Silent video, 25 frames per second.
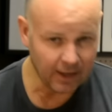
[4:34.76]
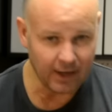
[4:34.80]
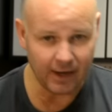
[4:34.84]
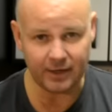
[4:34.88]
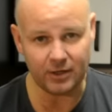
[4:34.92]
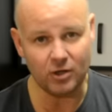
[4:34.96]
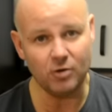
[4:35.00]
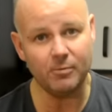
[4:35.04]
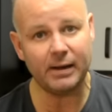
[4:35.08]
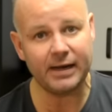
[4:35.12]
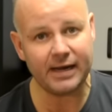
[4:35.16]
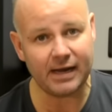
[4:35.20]

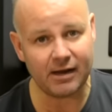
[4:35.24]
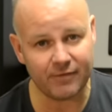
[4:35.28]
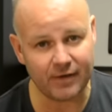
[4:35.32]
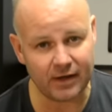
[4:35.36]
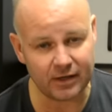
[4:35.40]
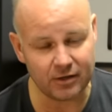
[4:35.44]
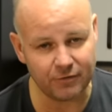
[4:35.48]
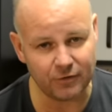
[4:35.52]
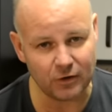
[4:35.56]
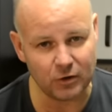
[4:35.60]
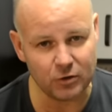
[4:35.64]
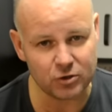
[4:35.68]
You may have
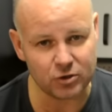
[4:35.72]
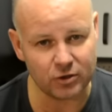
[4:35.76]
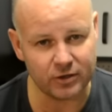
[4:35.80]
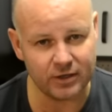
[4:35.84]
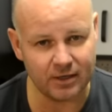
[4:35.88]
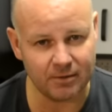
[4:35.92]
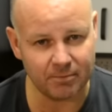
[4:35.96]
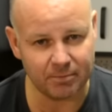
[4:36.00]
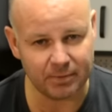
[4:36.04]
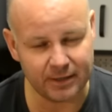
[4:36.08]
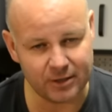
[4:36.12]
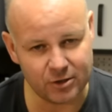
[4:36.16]
other views on
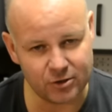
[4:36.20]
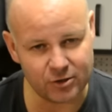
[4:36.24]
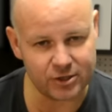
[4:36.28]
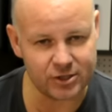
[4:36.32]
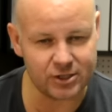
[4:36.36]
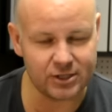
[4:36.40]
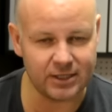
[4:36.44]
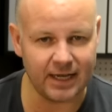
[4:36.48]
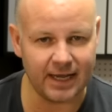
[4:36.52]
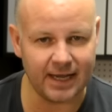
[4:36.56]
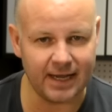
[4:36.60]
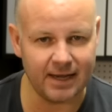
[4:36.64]
it. Be
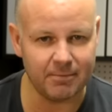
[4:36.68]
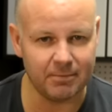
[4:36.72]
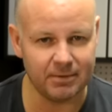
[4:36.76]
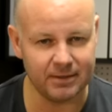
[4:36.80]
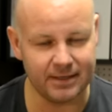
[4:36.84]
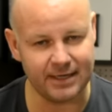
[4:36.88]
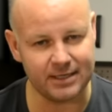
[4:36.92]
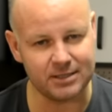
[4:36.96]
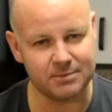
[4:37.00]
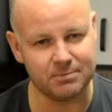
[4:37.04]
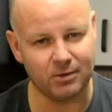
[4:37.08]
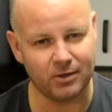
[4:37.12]
interested to hear, but
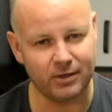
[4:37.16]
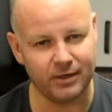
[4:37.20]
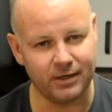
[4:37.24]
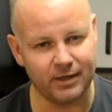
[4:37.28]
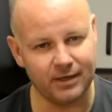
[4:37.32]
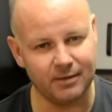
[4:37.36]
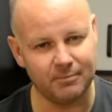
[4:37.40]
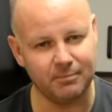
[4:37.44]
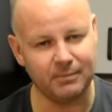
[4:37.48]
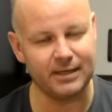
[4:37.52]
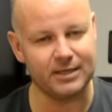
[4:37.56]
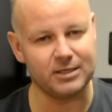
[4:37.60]
that's
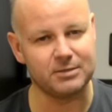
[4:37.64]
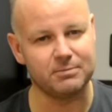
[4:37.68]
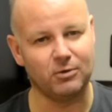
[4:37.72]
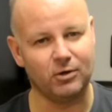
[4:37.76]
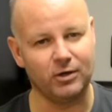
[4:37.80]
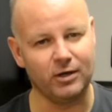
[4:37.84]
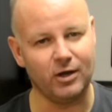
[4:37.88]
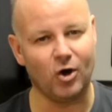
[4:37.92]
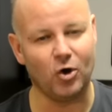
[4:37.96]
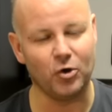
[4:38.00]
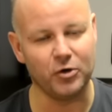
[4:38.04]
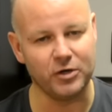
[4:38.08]

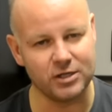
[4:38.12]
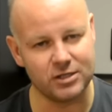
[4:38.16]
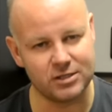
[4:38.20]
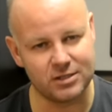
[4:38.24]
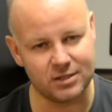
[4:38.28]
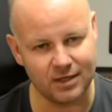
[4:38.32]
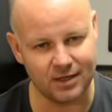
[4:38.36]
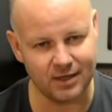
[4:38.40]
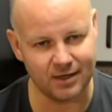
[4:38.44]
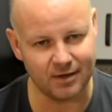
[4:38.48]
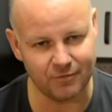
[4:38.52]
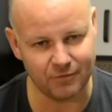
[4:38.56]
my honest
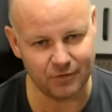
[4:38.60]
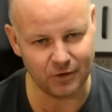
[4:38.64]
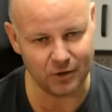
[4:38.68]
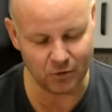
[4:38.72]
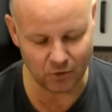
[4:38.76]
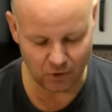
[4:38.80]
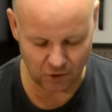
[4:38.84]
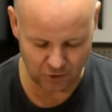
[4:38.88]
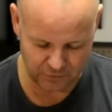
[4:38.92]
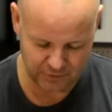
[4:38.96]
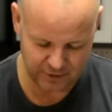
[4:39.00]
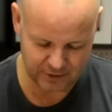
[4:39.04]
view
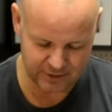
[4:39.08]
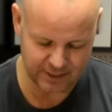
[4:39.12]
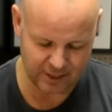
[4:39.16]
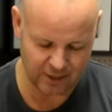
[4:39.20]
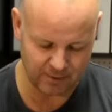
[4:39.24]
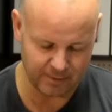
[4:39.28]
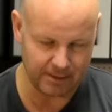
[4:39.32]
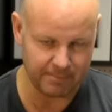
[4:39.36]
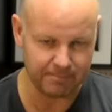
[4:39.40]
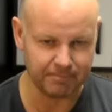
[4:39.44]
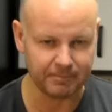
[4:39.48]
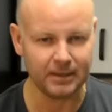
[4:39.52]
on this
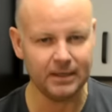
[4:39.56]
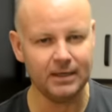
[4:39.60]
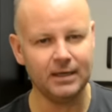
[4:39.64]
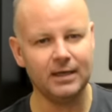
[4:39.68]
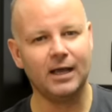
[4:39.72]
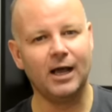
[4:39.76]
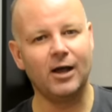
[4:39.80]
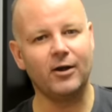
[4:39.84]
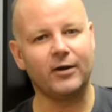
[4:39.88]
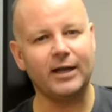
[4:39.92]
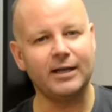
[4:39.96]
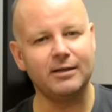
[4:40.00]
helmet.
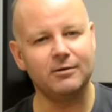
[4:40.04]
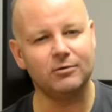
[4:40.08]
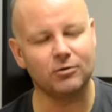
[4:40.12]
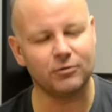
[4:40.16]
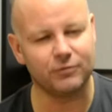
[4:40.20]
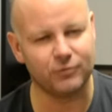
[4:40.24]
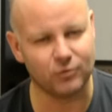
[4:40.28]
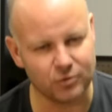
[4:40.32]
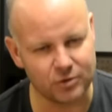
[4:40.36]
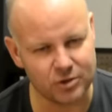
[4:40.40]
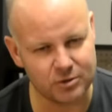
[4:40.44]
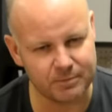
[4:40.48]
Okay, look
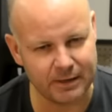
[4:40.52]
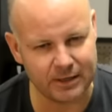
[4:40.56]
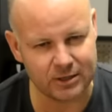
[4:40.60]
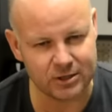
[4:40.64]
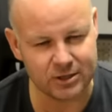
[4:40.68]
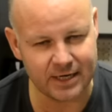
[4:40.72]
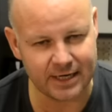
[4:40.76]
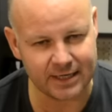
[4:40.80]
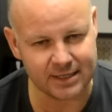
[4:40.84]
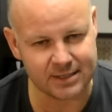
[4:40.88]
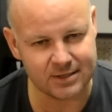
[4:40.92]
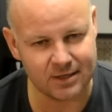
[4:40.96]
forward to speaking to you
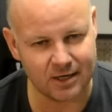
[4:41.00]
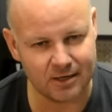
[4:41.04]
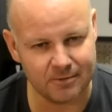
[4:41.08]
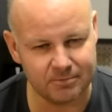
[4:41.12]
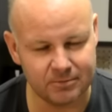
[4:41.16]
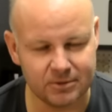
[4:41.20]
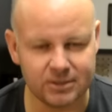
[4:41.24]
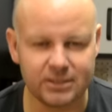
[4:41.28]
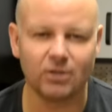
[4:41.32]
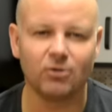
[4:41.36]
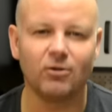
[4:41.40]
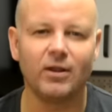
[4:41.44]
next time.
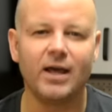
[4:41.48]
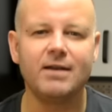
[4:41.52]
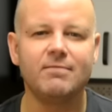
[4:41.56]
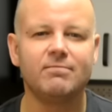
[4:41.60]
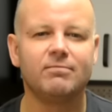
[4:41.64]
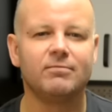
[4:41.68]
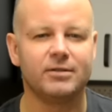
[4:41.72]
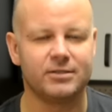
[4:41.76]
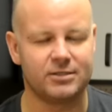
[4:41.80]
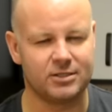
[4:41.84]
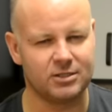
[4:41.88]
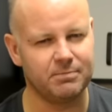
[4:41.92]
Until then,
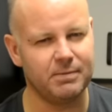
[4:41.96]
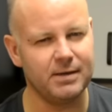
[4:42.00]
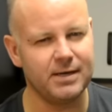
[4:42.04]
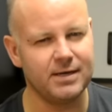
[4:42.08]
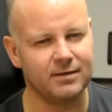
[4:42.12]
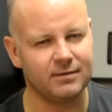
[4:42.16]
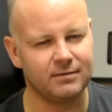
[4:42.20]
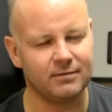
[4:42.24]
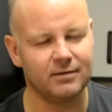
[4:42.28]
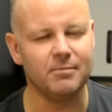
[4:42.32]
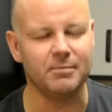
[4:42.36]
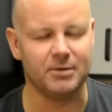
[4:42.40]
this has
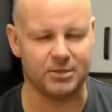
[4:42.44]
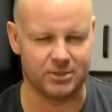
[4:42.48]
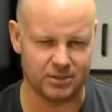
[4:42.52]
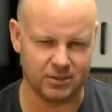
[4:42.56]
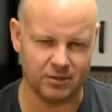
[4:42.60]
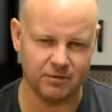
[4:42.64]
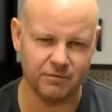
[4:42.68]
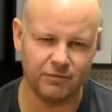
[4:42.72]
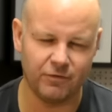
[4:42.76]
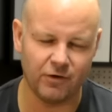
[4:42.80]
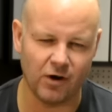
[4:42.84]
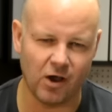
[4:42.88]
been the Mist
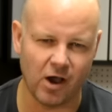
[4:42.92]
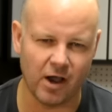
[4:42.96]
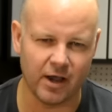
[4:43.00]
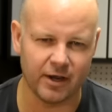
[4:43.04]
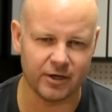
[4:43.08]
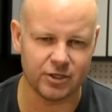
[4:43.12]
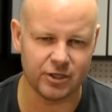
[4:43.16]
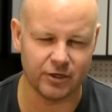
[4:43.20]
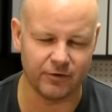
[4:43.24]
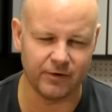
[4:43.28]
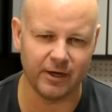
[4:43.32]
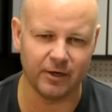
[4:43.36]
and Fly.
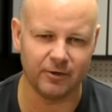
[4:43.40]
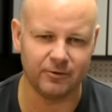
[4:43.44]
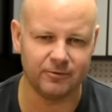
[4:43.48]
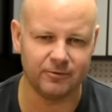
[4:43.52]
Cheerio.